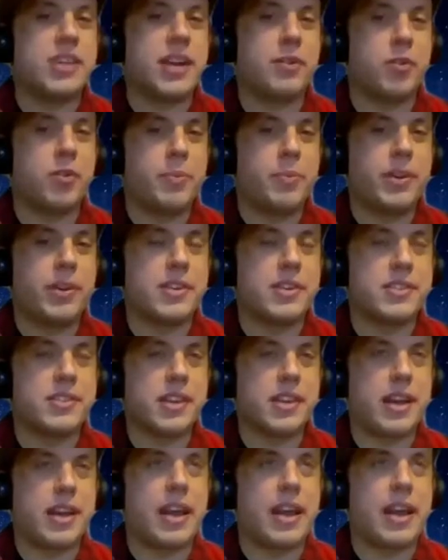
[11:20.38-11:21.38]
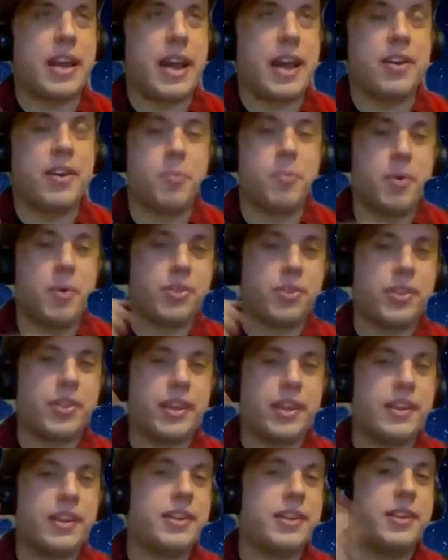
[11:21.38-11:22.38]
general? Because I know both.
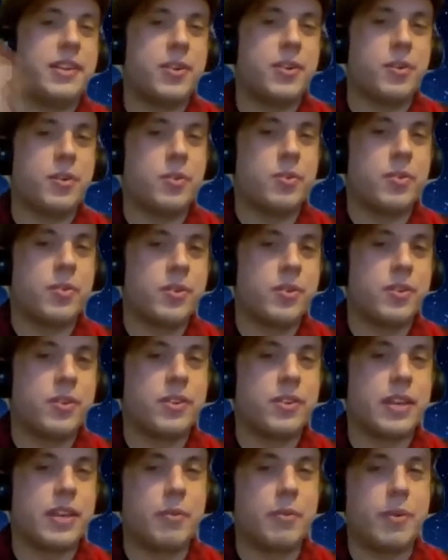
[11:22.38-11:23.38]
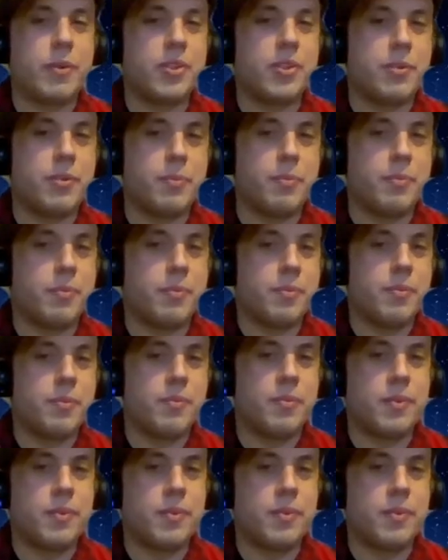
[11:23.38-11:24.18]
Like you need to know like rhythm